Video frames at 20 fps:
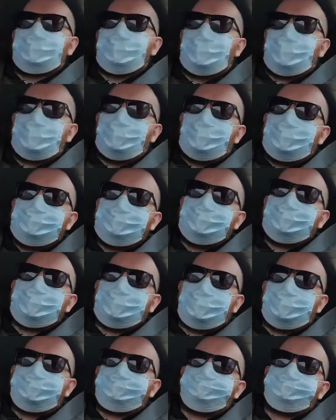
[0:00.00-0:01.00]
an
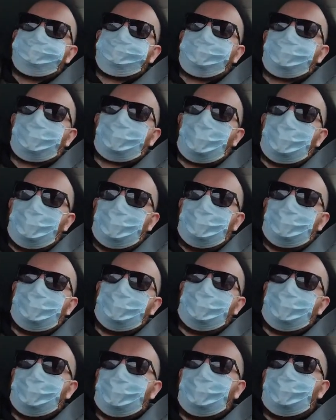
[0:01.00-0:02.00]
idea,
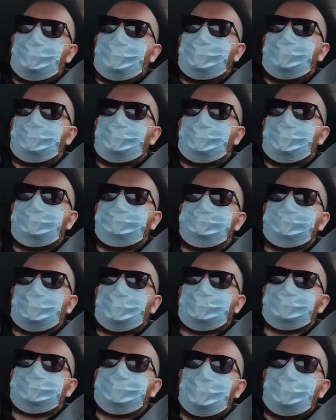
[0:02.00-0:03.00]
and
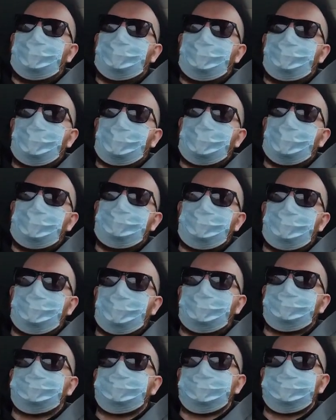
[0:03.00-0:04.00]
I'll tell you how it came
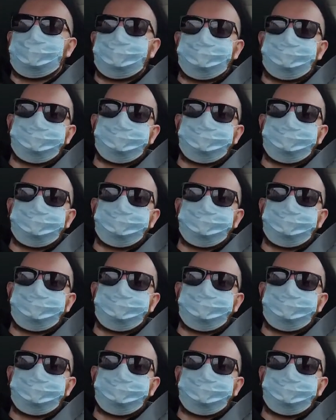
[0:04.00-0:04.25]
about.